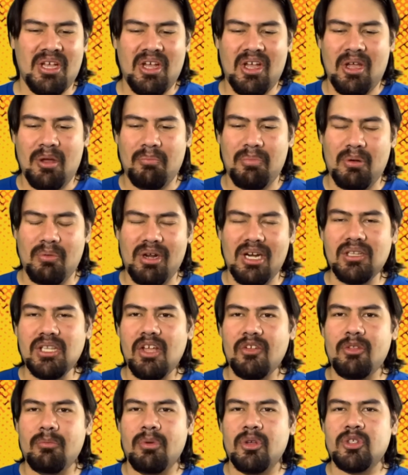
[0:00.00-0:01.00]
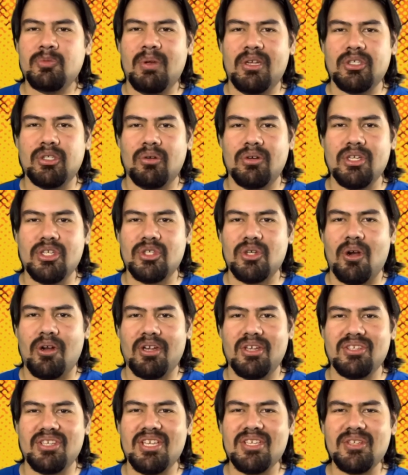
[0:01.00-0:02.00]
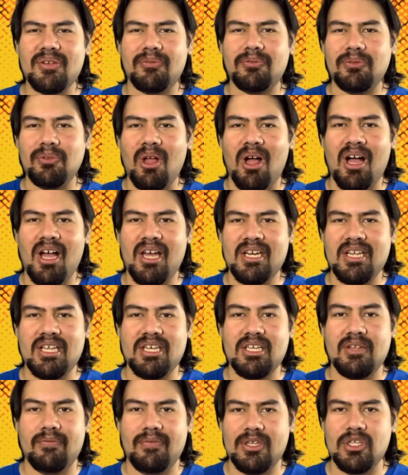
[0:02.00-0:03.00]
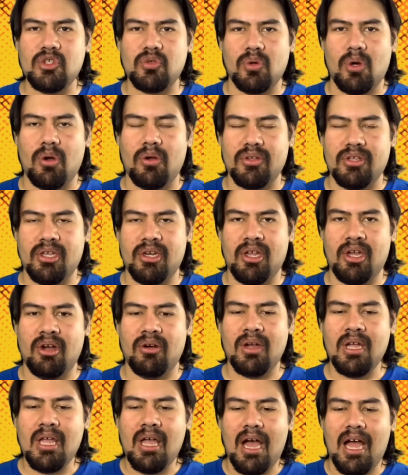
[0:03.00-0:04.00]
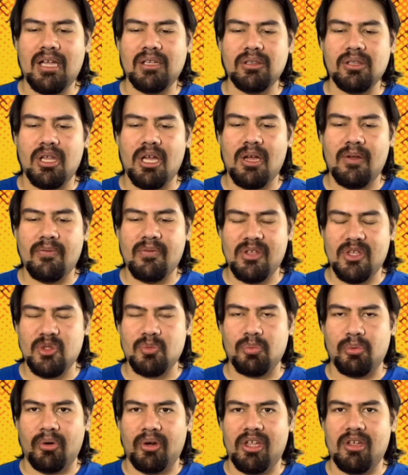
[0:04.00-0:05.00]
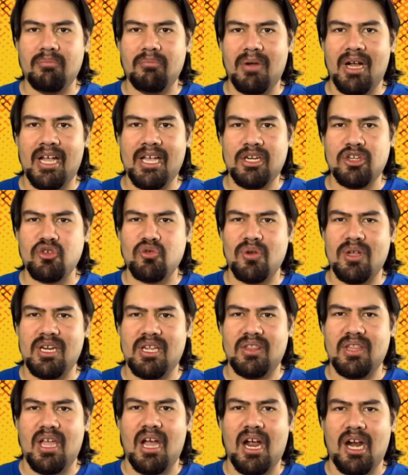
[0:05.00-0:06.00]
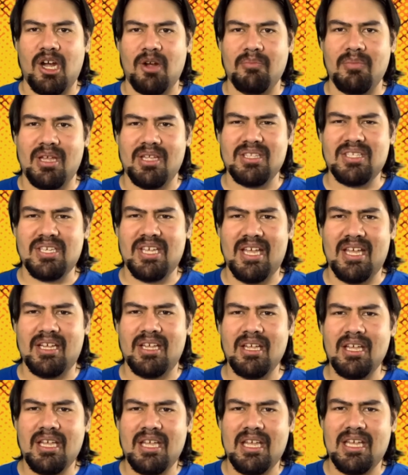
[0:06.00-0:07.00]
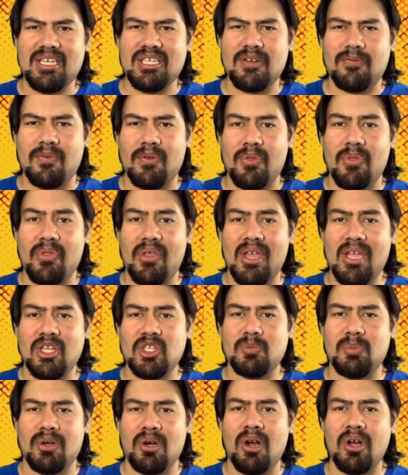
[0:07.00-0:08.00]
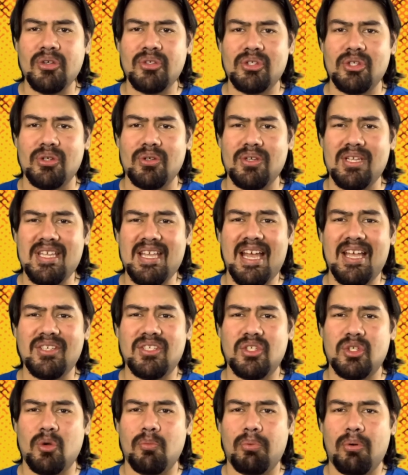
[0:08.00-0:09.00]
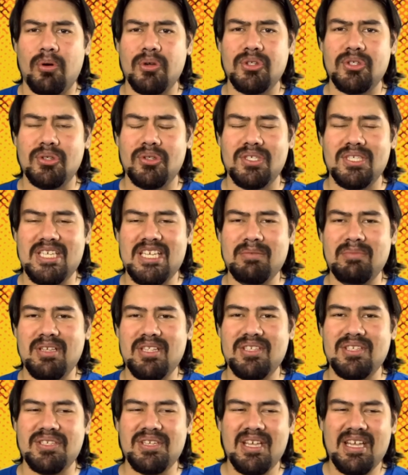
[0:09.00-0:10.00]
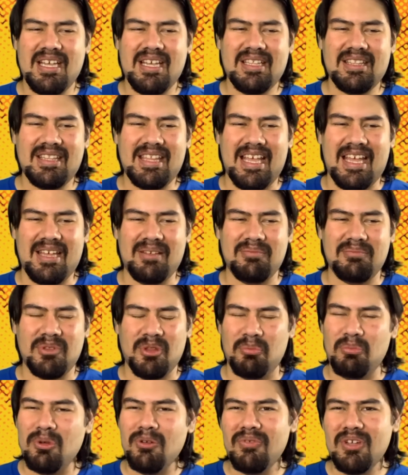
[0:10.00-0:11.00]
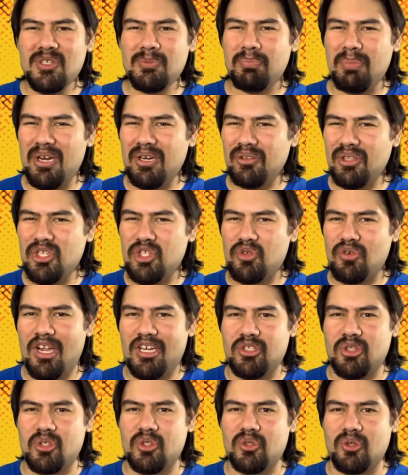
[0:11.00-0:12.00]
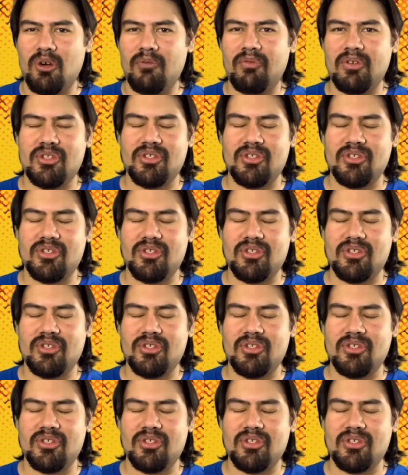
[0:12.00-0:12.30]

But what I love the most about Tony Stark is he's a flawed individual, you know? I love his brilliant mind creating the Iron Man tech and different things, but also he has his own personal demons that the movies barely scratch the surface